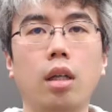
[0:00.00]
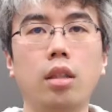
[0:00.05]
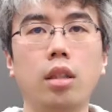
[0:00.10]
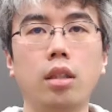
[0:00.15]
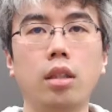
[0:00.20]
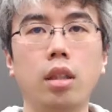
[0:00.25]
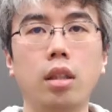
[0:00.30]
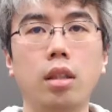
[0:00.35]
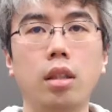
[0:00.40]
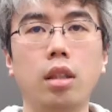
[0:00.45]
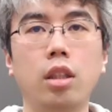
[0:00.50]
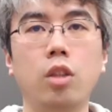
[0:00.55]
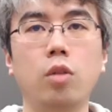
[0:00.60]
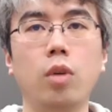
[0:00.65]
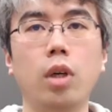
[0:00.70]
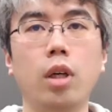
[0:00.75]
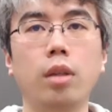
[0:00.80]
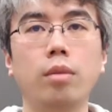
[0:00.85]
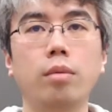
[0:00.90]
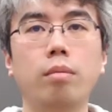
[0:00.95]
the ID
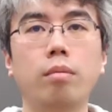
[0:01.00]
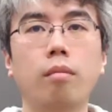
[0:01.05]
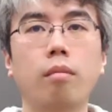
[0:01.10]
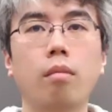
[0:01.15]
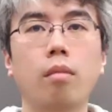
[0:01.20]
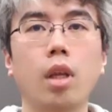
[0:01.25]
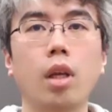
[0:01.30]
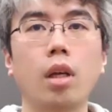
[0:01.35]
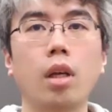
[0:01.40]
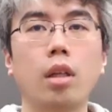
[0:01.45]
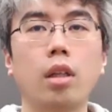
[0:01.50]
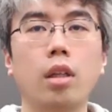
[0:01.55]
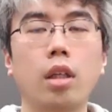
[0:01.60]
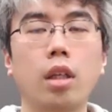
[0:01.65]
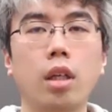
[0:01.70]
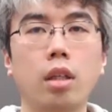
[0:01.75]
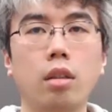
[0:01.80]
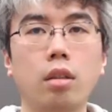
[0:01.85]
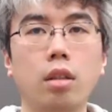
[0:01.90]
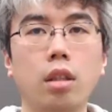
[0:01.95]
generator that was
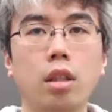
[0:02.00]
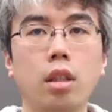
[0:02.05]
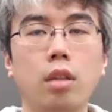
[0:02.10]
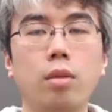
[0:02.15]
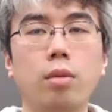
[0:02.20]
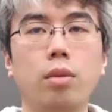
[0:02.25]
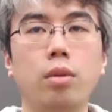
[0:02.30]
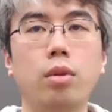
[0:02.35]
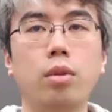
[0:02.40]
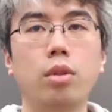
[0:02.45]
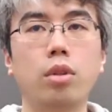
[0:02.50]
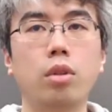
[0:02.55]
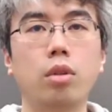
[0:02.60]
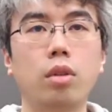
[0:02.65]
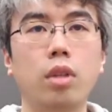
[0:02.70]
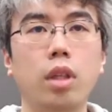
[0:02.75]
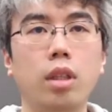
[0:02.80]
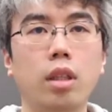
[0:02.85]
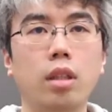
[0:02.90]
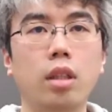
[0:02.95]
only in one data
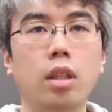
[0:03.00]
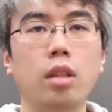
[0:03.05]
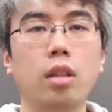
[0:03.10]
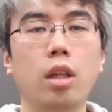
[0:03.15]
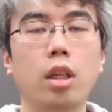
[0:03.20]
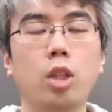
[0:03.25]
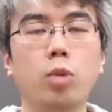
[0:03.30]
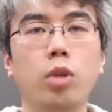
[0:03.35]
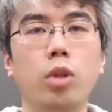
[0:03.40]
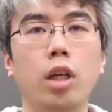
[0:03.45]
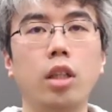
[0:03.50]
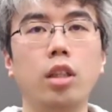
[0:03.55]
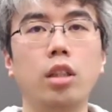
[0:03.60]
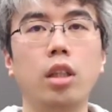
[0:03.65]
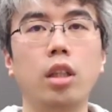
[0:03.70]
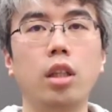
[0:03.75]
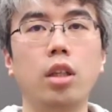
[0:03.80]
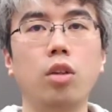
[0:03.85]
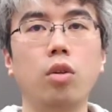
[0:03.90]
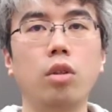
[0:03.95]
center can now be
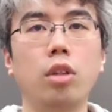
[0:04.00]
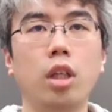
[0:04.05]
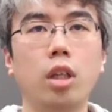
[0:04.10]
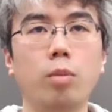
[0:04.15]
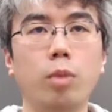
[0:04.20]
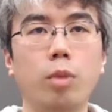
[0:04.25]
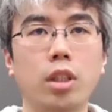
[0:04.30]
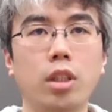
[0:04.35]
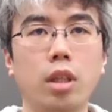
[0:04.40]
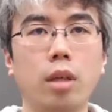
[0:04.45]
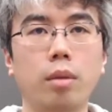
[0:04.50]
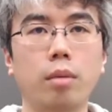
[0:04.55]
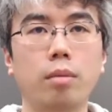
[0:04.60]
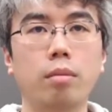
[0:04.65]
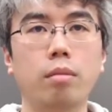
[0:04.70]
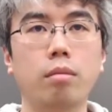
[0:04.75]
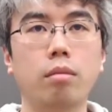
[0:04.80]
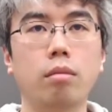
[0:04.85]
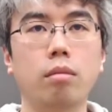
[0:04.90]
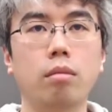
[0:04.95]
easily deployed
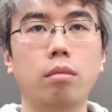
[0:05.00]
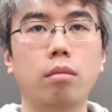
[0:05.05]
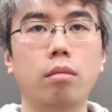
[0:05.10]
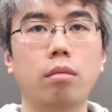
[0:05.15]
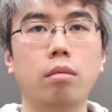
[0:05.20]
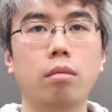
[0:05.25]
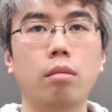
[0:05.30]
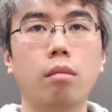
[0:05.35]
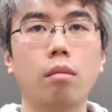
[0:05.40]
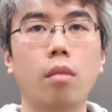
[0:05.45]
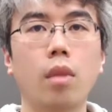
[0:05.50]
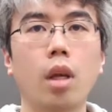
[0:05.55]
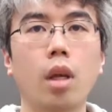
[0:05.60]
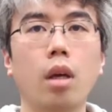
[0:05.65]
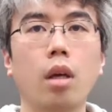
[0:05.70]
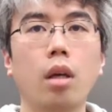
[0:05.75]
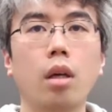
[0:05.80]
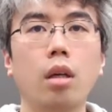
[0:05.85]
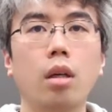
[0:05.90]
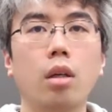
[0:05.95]
in multiple data
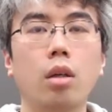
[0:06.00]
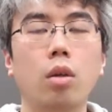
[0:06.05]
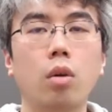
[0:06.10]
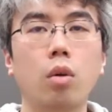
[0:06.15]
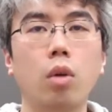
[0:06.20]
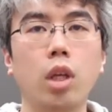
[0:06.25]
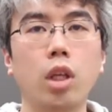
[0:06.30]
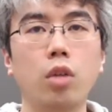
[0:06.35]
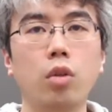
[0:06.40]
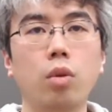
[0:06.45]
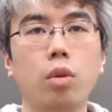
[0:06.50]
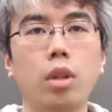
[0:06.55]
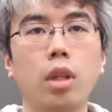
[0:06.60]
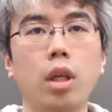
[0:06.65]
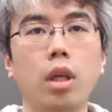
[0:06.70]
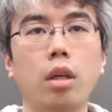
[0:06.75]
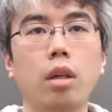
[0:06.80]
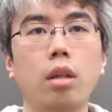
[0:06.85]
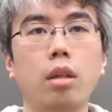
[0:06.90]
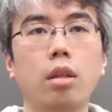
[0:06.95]
centers.
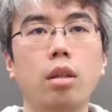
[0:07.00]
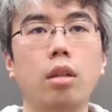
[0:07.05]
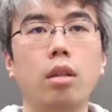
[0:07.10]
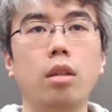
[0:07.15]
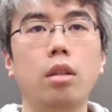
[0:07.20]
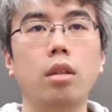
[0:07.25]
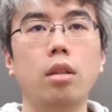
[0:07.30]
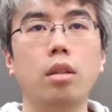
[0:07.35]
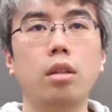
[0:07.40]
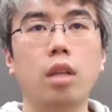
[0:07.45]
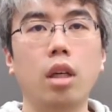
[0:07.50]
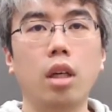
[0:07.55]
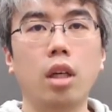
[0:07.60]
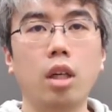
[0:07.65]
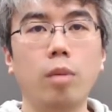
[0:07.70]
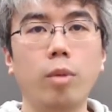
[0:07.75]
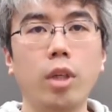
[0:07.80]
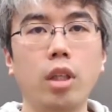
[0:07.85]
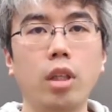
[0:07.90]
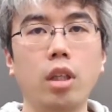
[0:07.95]
This solves the
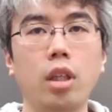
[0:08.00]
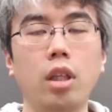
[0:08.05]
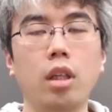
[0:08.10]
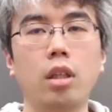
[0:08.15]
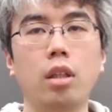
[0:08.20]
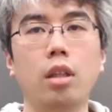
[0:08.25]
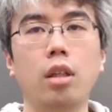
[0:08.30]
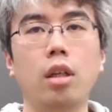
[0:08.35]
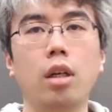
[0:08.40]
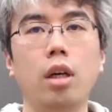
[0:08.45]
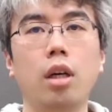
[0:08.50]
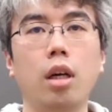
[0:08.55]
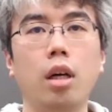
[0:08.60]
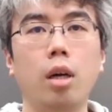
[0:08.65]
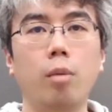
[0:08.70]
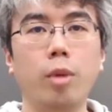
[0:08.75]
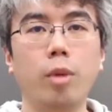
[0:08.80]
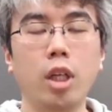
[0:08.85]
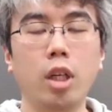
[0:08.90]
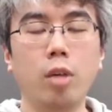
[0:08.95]
problem of
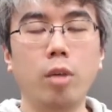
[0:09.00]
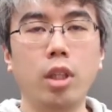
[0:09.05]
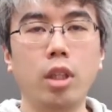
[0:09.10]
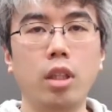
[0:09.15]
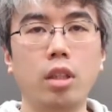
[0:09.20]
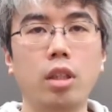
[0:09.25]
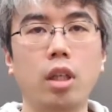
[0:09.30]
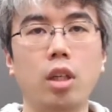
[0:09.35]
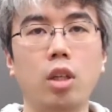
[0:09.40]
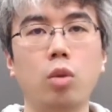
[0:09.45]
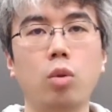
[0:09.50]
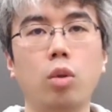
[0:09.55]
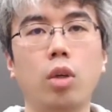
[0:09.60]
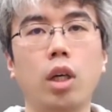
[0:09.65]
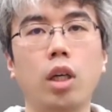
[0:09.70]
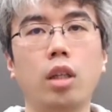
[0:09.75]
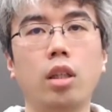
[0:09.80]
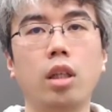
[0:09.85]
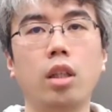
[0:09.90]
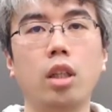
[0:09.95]
scalability and
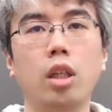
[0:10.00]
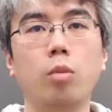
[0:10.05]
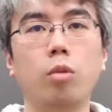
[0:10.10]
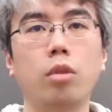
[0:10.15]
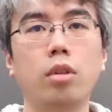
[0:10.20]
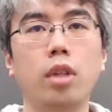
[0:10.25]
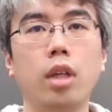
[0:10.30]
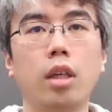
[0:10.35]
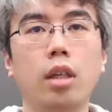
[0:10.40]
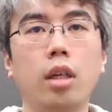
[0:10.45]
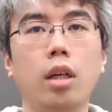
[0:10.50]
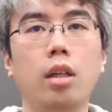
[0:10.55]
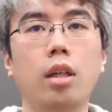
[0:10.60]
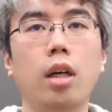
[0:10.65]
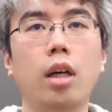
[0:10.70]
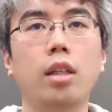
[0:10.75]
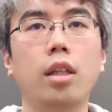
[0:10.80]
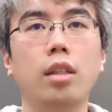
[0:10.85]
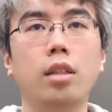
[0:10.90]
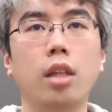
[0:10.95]
availability that I
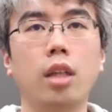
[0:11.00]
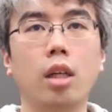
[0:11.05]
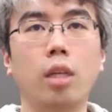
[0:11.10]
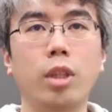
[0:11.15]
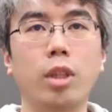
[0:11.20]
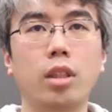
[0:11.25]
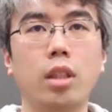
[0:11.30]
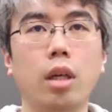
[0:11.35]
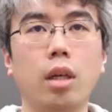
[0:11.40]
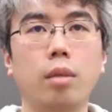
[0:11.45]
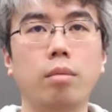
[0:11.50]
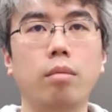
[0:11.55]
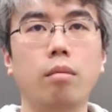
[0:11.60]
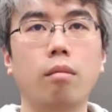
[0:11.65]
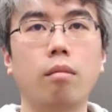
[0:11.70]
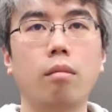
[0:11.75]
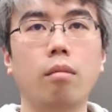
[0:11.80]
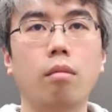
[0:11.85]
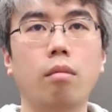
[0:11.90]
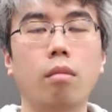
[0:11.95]
mentioned
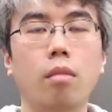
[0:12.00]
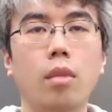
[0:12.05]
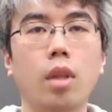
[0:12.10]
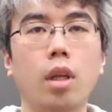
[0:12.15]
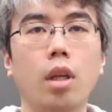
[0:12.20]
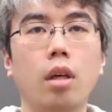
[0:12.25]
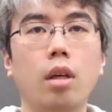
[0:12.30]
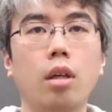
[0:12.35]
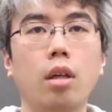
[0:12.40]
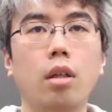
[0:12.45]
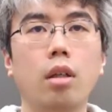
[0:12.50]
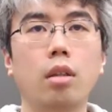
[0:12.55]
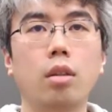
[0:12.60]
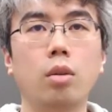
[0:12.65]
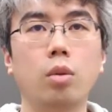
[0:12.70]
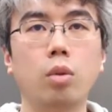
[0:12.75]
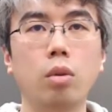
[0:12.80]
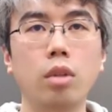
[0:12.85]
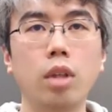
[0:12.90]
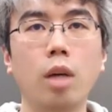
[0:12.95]
earlier.
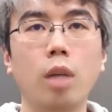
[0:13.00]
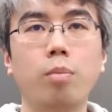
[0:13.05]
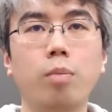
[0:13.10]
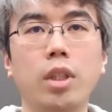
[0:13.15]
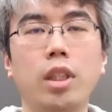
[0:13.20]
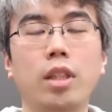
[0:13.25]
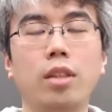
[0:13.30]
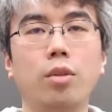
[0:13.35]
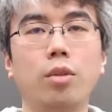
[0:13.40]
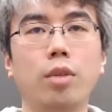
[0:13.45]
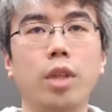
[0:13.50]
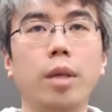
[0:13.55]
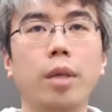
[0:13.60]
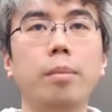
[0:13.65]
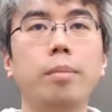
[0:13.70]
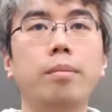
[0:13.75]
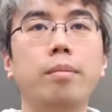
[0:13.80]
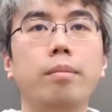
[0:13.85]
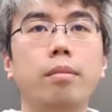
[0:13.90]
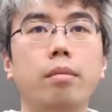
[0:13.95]

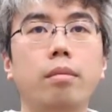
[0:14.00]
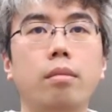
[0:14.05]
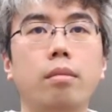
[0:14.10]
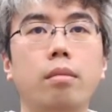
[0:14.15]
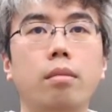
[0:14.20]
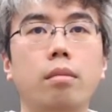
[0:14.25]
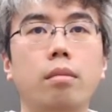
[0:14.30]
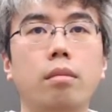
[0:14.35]
Very happy.